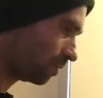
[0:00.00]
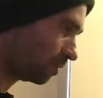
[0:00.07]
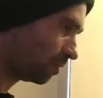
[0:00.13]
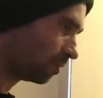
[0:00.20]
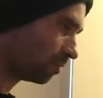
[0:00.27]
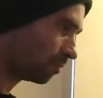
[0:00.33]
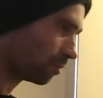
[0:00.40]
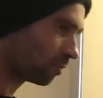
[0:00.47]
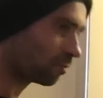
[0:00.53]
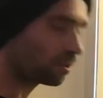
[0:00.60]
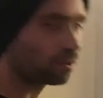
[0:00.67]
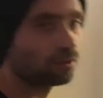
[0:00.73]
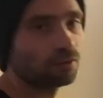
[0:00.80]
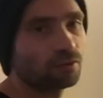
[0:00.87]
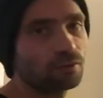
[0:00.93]

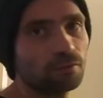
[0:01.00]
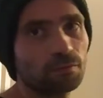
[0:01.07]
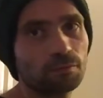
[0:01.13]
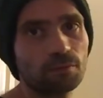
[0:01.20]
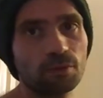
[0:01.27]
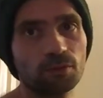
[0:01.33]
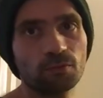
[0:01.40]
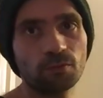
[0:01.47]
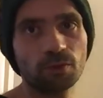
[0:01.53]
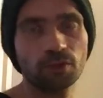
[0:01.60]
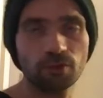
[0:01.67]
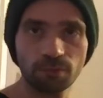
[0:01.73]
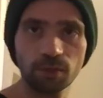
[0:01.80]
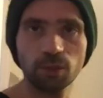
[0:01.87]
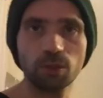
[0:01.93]

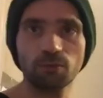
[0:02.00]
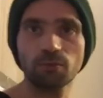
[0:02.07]
you're punching,